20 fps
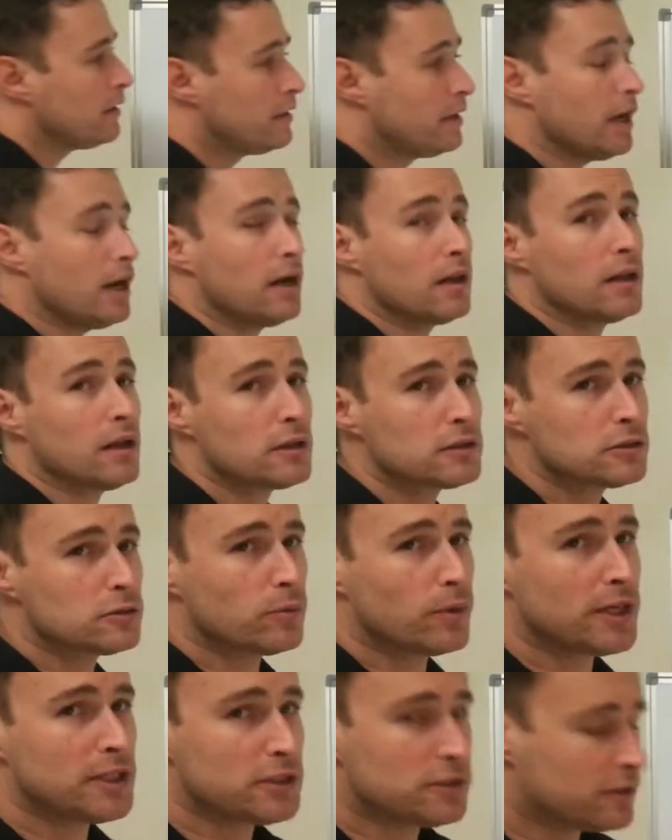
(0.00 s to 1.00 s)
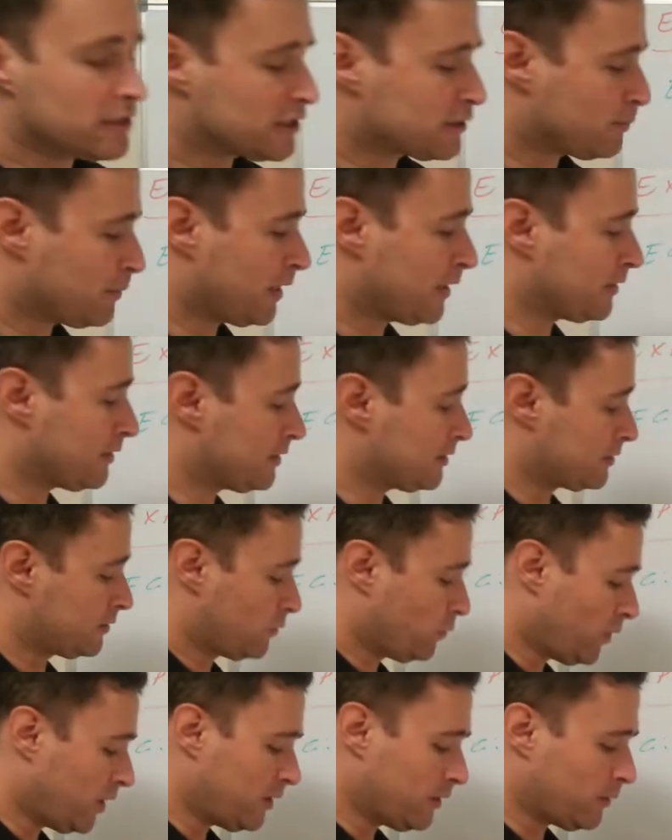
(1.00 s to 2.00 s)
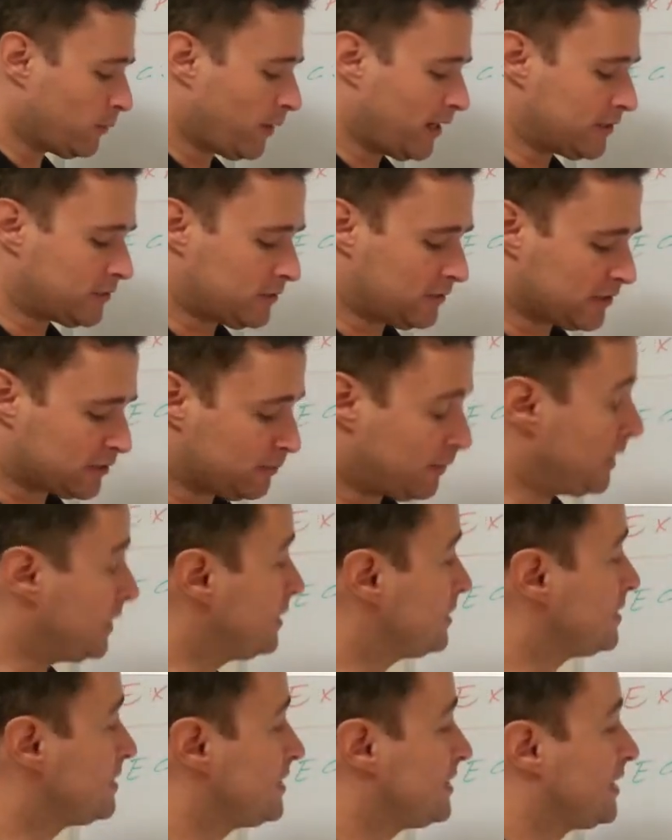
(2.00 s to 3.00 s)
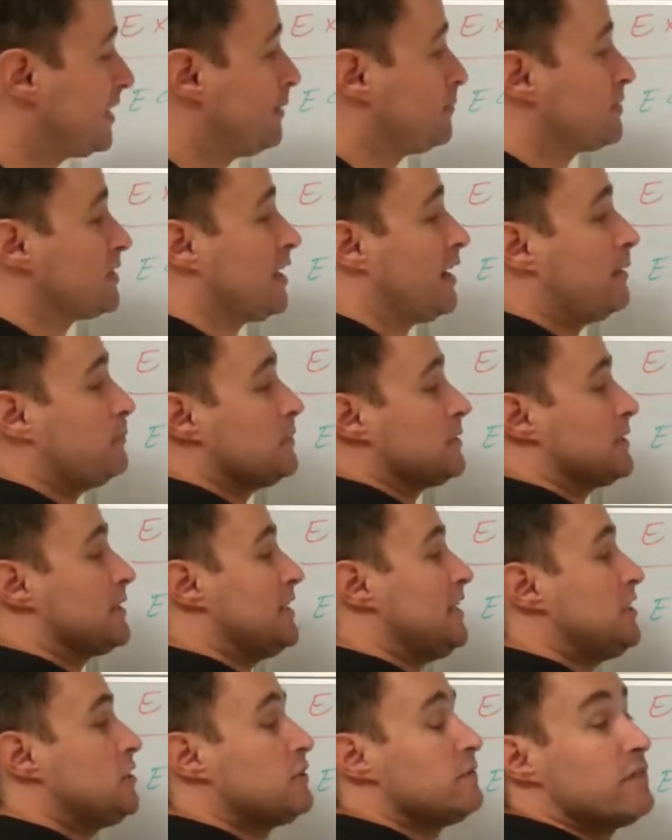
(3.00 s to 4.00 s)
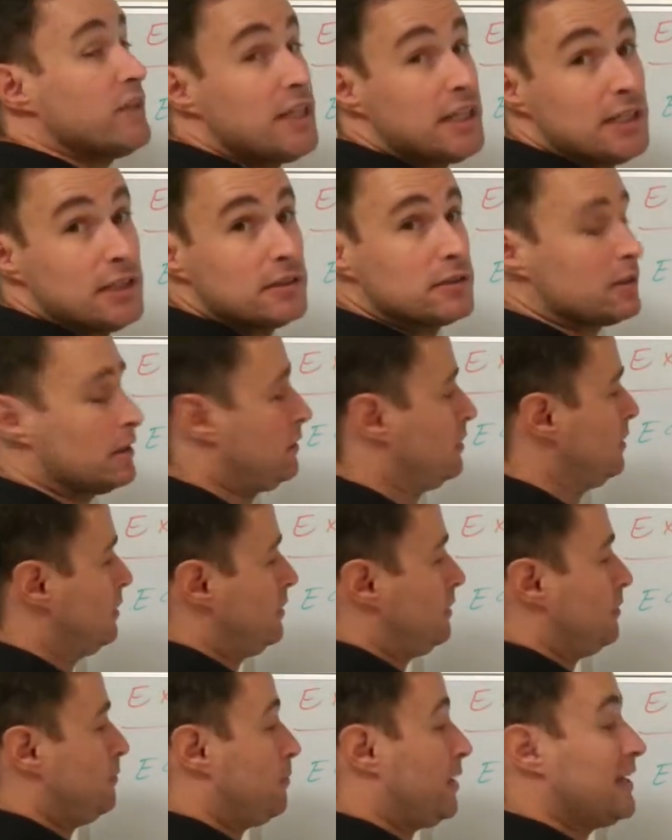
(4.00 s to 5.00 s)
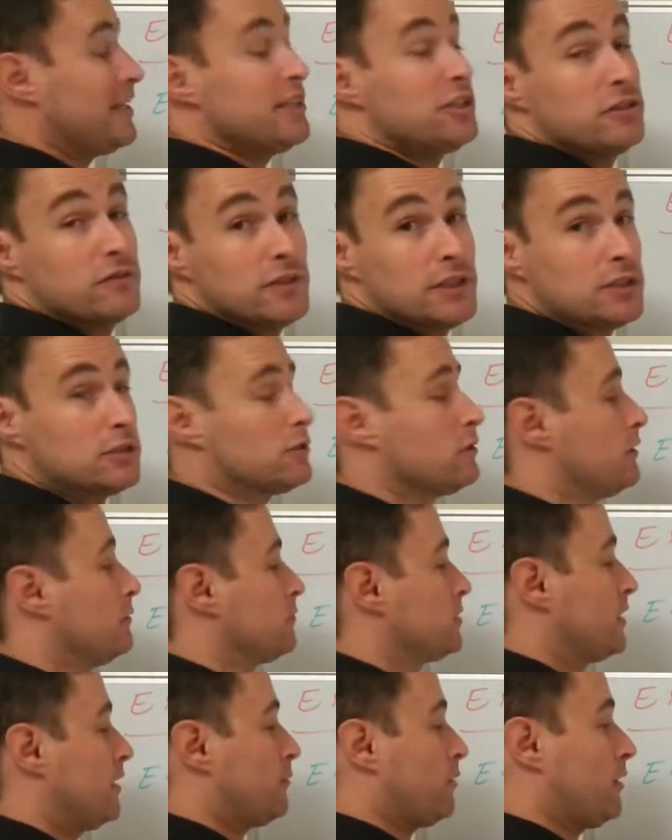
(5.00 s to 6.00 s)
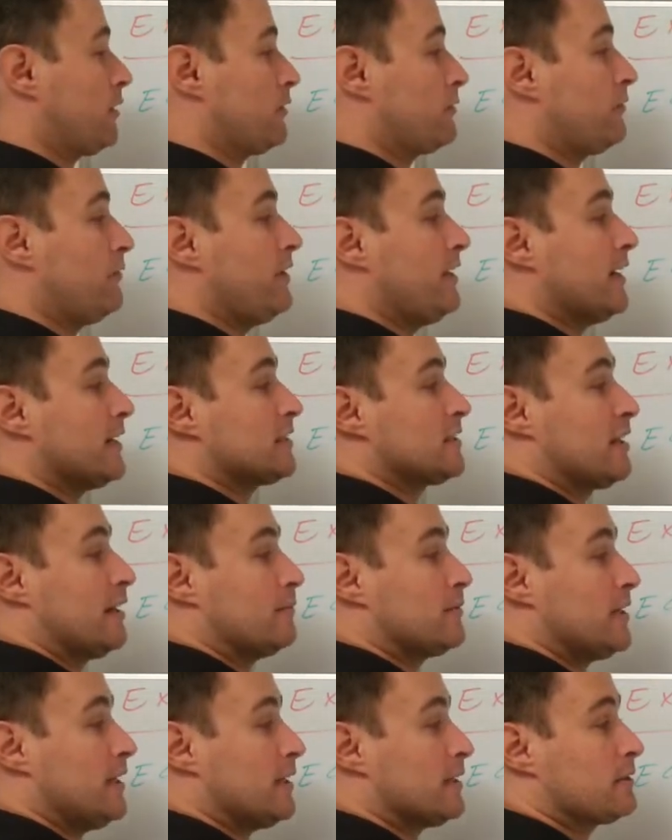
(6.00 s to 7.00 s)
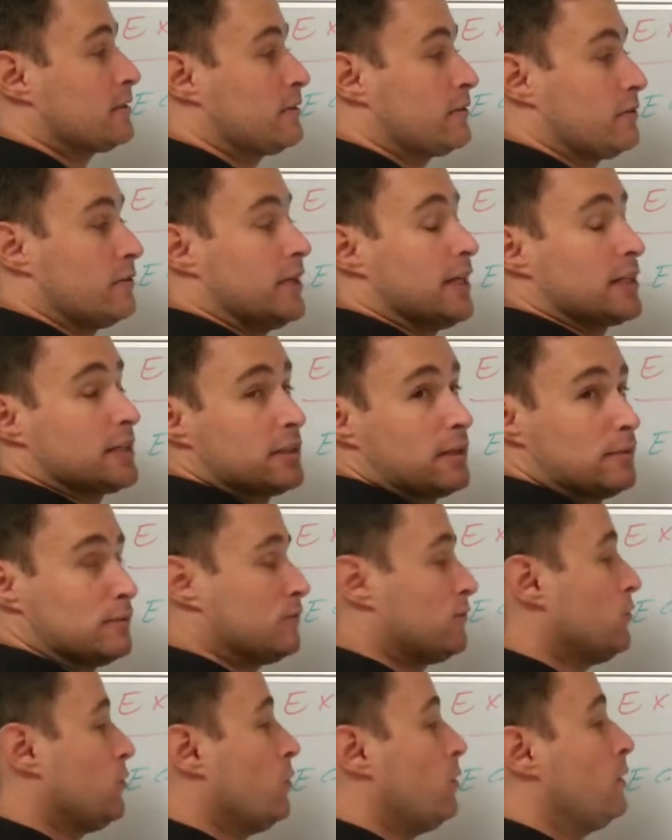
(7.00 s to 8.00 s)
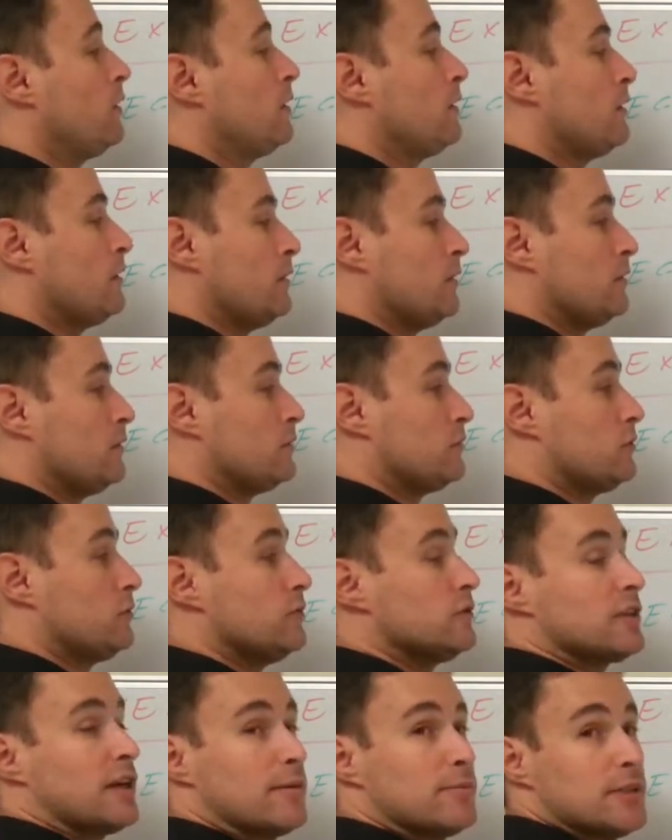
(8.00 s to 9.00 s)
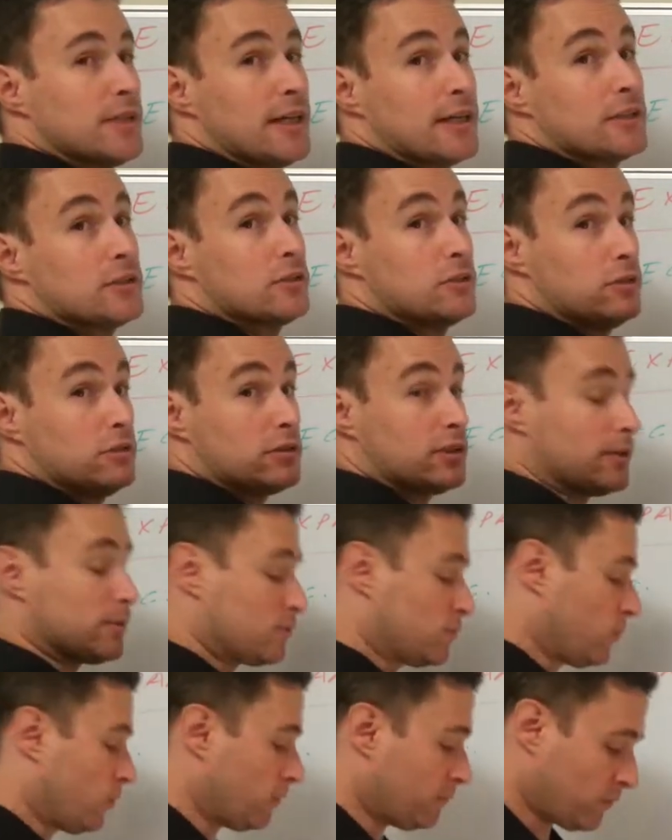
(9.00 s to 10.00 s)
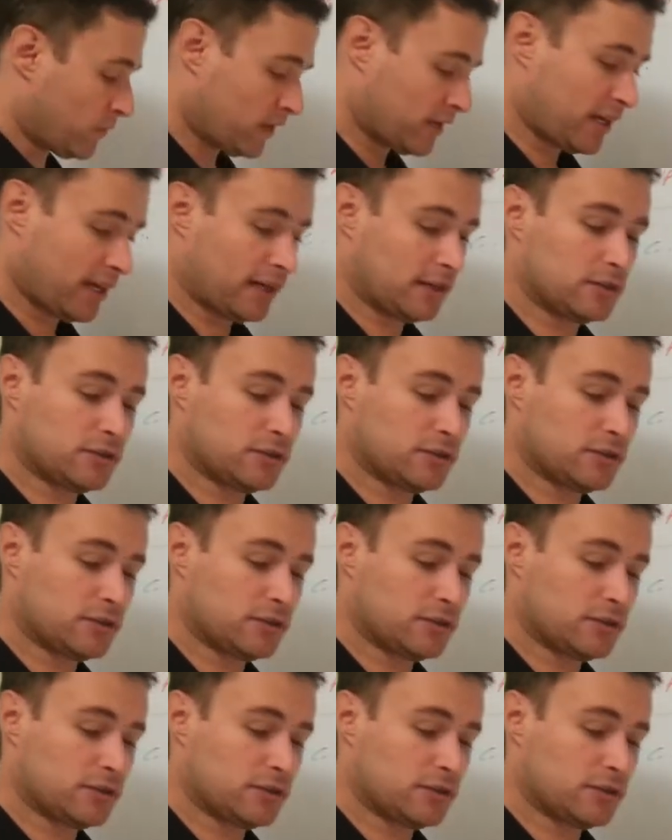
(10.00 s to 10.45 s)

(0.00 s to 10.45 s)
There are lots of ways to explain this. One of the ways to explain this is that I'm timesing each of these by each of these terms. I'm going 3x times x, 3x times 4, 2 times x, 2 times 4. Okay?